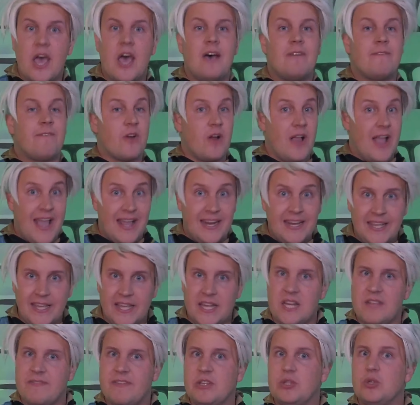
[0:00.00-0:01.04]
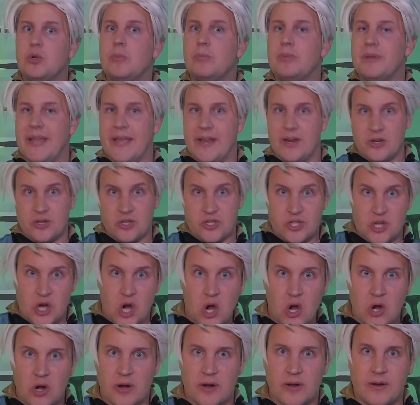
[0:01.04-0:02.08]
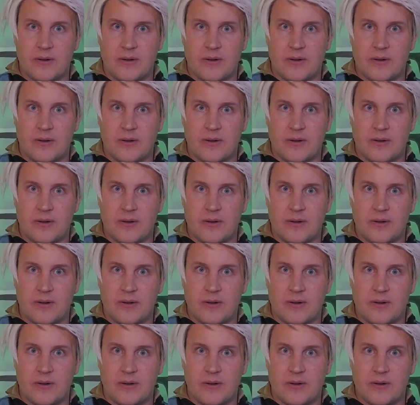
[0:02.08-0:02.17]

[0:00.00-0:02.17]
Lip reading: for any individual player's turn.